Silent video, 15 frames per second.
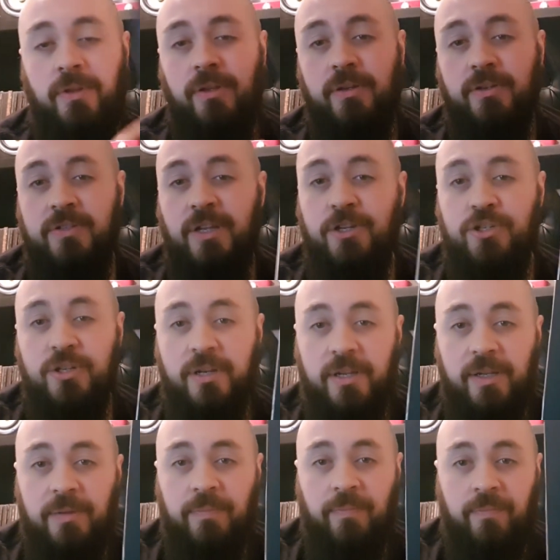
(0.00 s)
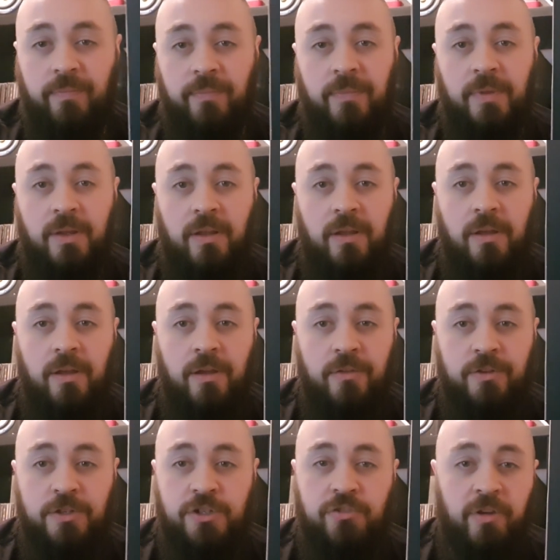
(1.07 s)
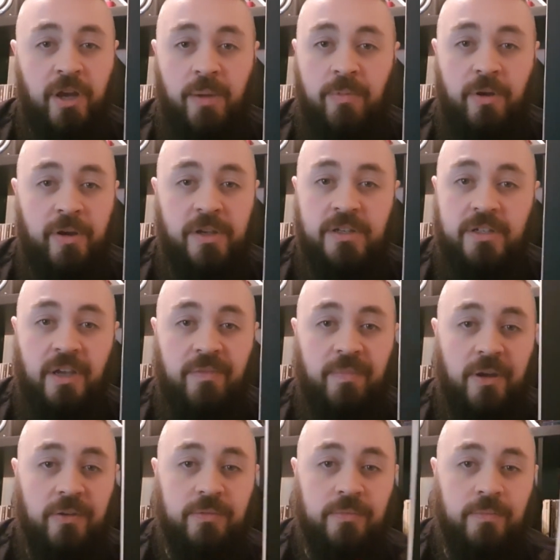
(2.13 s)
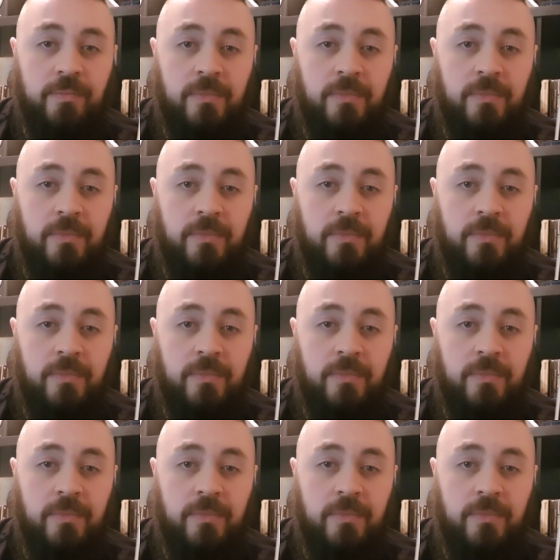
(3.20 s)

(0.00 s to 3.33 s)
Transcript: And essentially, just straight up 90s death metal.